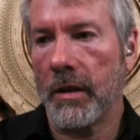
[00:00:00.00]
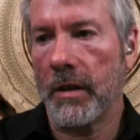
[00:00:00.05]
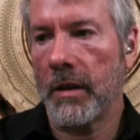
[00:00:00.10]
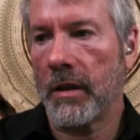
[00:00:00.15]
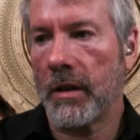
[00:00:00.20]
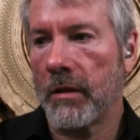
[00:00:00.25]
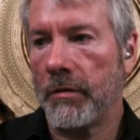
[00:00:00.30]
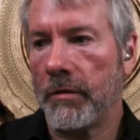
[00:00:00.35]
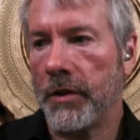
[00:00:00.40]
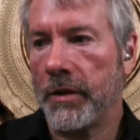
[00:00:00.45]

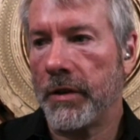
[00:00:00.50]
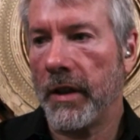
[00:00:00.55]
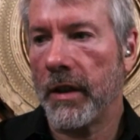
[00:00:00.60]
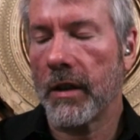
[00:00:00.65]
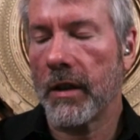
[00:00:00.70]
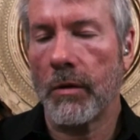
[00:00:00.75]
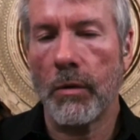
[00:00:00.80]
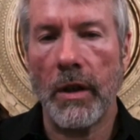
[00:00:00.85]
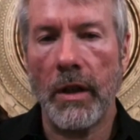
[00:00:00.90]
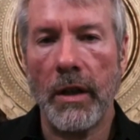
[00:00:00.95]
if you take
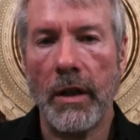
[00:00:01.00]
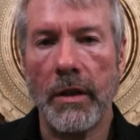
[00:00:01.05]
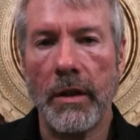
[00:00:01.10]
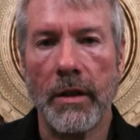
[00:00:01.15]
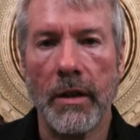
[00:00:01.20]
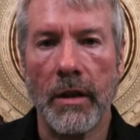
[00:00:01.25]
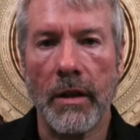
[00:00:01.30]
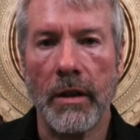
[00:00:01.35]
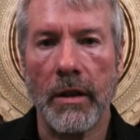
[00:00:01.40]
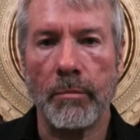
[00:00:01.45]
away
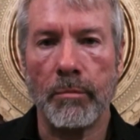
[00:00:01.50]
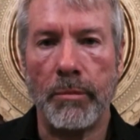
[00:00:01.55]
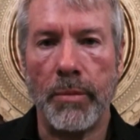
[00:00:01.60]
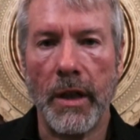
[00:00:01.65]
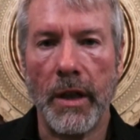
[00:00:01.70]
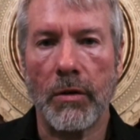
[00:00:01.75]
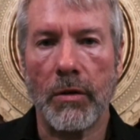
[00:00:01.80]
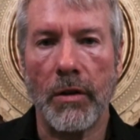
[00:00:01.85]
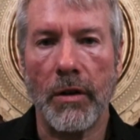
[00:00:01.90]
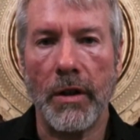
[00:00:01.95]
the
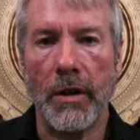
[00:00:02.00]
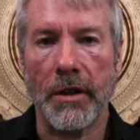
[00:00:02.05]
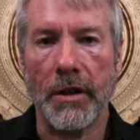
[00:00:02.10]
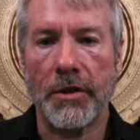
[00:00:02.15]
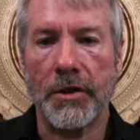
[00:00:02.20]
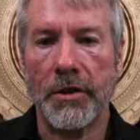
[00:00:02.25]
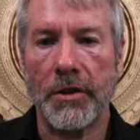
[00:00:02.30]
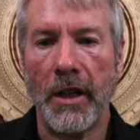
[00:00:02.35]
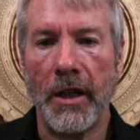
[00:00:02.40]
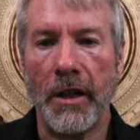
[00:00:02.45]
Bitcoin
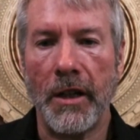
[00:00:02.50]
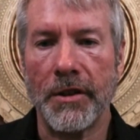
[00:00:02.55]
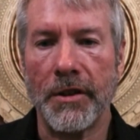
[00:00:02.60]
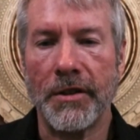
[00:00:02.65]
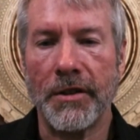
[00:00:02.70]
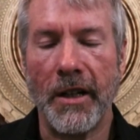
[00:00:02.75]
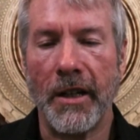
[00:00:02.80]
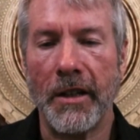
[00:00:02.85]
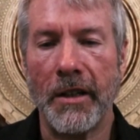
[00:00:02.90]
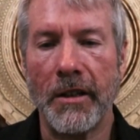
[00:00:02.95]
exchange, it's
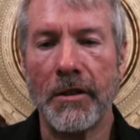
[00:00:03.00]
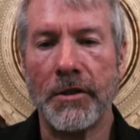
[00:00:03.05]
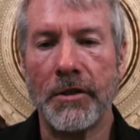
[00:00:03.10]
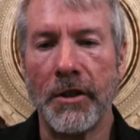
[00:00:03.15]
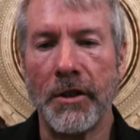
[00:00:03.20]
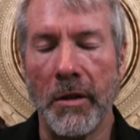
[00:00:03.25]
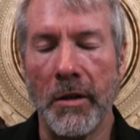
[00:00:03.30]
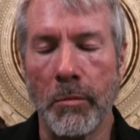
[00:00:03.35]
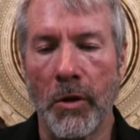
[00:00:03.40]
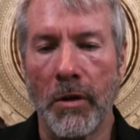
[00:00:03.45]
not energy anymore.